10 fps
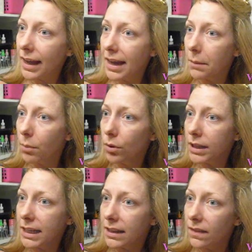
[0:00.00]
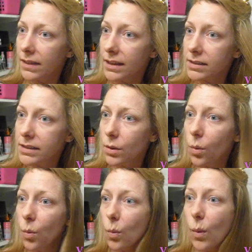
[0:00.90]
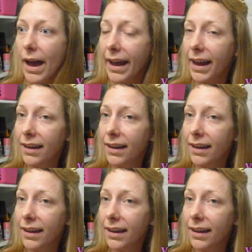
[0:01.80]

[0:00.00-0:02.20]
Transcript: am pulling it this way.